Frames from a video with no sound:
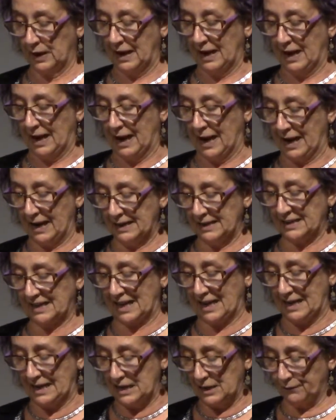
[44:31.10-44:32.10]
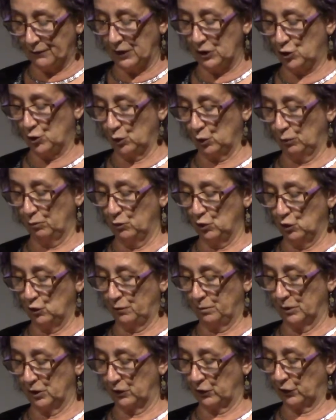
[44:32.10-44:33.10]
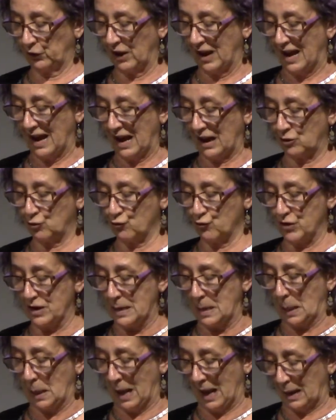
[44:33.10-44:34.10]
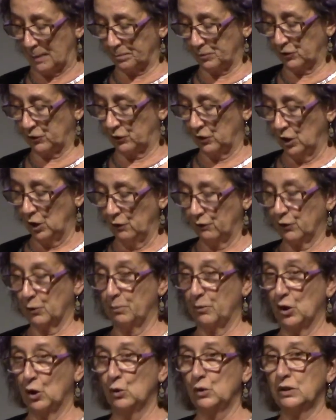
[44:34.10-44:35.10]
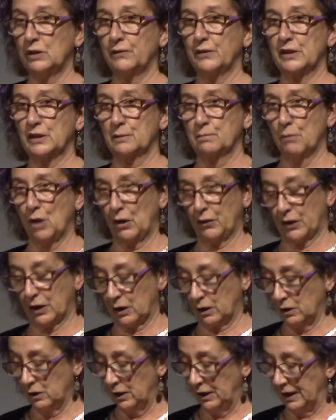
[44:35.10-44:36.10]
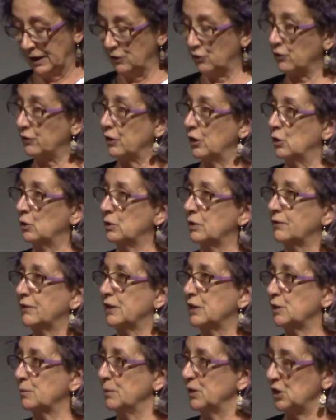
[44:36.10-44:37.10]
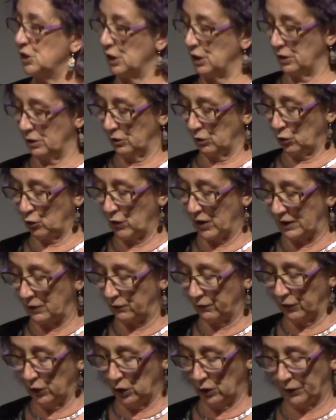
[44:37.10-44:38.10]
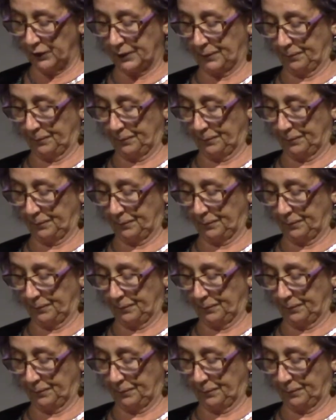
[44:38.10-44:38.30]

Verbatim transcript: His individual movements had relapsed from those of his mother into those of his maternal grandfather